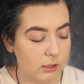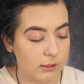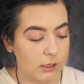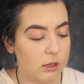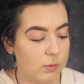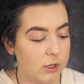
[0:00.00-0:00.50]

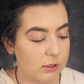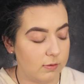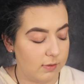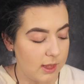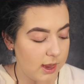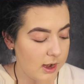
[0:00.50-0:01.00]
Take a mix
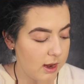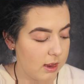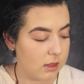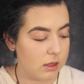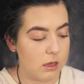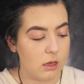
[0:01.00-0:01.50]
of that
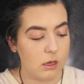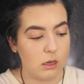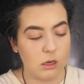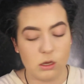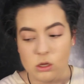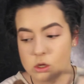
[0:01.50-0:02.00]
and
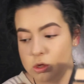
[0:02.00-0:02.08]
the